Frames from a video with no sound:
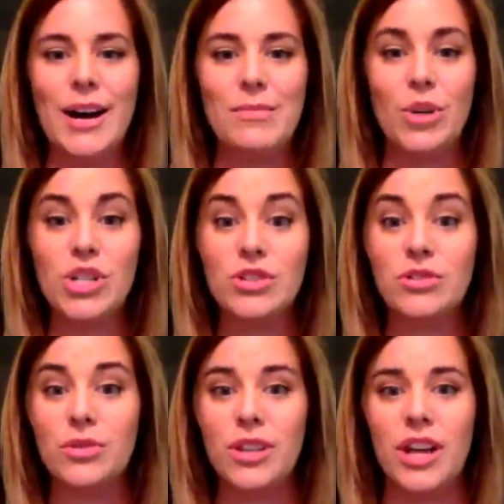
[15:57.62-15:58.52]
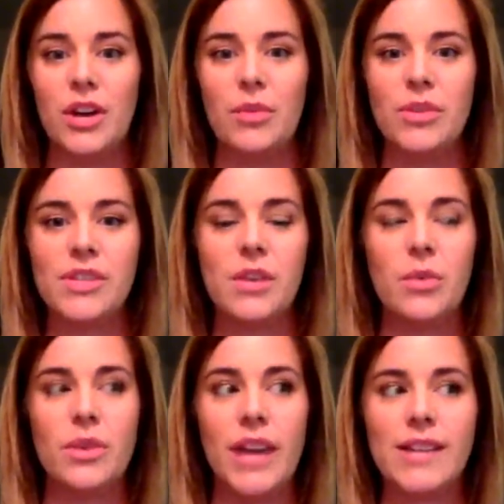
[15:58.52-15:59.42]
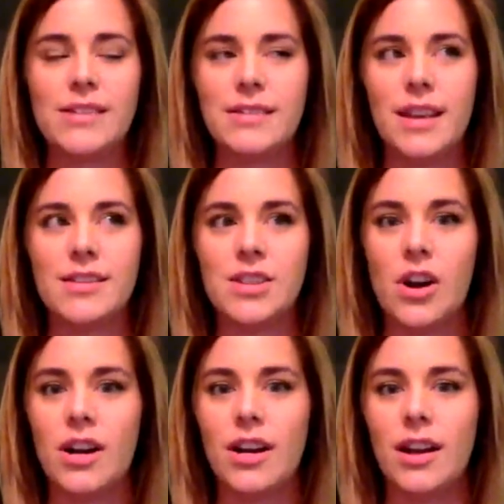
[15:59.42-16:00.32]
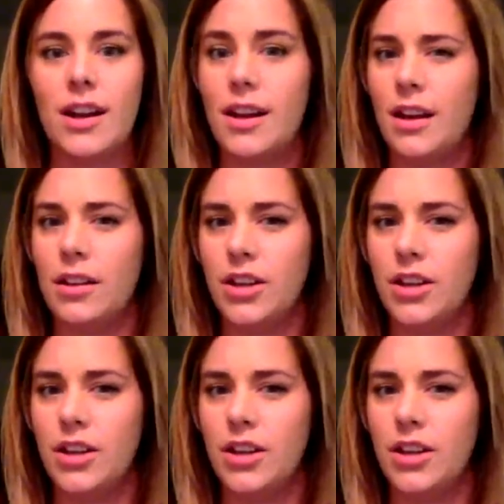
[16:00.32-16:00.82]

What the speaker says: Would you, so that's starting a little